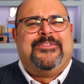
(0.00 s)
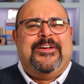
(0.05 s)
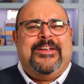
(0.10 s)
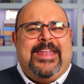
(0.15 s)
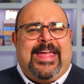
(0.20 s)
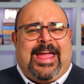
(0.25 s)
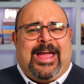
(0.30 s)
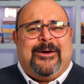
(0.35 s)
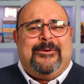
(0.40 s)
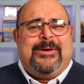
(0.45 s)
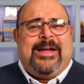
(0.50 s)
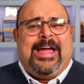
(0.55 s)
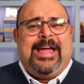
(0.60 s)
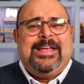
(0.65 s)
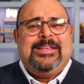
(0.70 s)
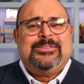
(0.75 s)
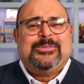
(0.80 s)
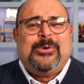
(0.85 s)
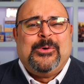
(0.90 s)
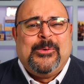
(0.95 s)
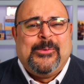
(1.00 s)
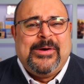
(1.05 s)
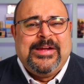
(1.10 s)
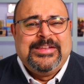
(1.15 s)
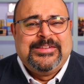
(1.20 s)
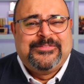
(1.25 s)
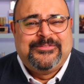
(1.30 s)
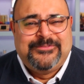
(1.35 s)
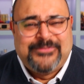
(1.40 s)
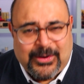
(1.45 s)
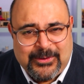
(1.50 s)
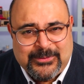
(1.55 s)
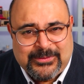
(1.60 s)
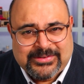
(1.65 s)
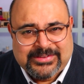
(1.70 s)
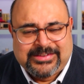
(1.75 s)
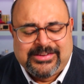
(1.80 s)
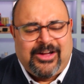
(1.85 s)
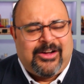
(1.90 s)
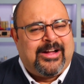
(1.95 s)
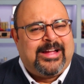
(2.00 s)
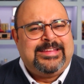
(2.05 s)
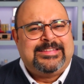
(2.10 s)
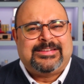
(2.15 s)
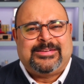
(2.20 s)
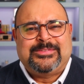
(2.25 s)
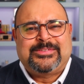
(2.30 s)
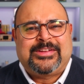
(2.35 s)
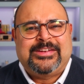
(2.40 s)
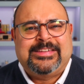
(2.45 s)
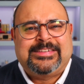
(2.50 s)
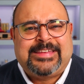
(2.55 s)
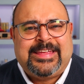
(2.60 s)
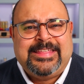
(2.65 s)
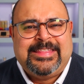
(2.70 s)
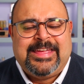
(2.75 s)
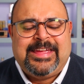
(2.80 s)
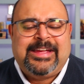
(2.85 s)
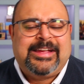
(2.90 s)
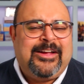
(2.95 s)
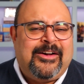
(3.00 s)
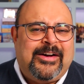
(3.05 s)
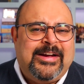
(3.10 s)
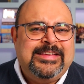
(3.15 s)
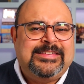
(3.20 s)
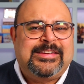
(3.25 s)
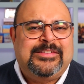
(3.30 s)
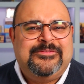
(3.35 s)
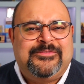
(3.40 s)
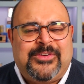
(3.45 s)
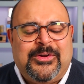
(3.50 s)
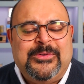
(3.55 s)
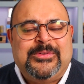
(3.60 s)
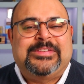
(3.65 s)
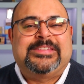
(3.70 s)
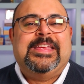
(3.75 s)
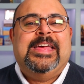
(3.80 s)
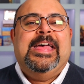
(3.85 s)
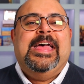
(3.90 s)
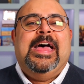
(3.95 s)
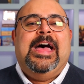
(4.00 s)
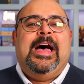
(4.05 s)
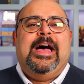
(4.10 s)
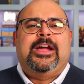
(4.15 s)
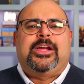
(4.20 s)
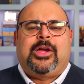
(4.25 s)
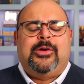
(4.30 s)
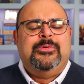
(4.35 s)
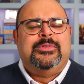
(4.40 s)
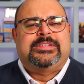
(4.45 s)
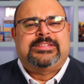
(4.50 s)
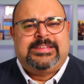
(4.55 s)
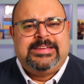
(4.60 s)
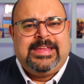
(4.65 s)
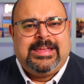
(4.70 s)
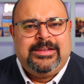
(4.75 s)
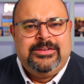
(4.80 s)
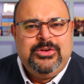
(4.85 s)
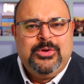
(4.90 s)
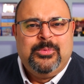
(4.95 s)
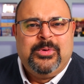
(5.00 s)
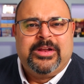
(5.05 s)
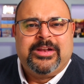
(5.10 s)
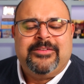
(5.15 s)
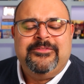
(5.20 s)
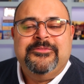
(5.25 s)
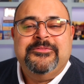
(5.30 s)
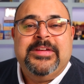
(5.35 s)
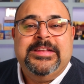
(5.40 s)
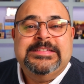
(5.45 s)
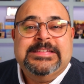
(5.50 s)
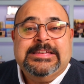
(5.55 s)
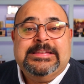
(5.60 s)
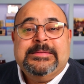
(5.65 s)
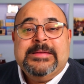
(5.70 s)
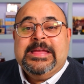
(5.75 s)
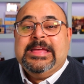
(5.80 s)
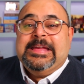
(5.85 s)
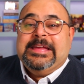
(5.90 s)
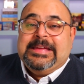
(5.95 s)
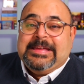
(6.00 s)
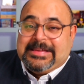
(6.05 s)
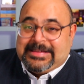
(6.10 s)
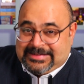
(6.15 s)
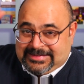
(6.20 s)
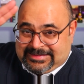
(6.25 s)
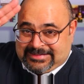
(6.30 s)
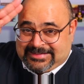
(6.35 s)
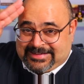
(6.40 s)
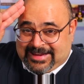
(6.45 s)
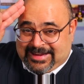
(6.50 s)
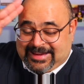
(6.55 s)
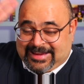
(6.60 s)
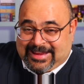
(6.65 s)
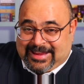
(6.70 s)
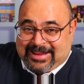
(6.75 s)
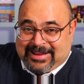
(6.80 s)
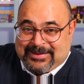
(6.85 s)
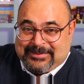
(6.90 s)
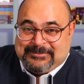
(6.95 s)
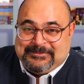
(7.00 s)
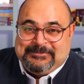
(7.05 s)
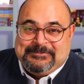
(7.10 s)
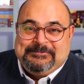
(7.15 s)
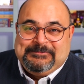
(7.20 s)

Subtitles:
now, as always, folks, guys, I was going to say there, guys and folks, gokes, yeah, new word I've invented. Take care.